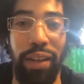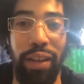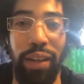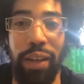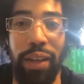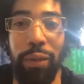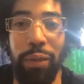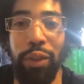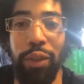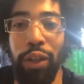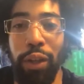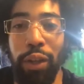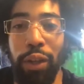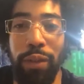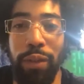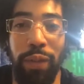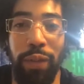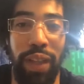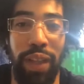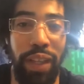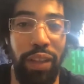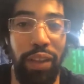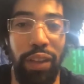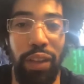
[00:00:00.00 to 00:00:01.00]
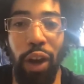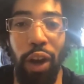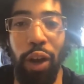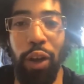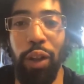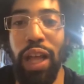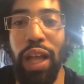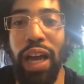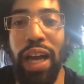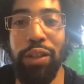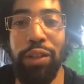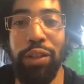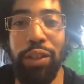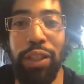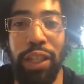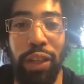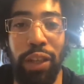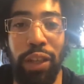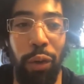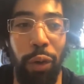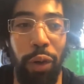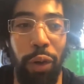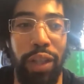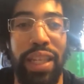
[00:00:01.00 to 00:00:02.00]
in terms of like our logic
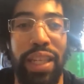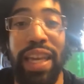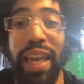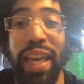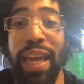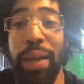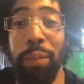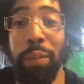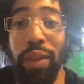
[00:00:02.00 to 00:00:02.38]
or game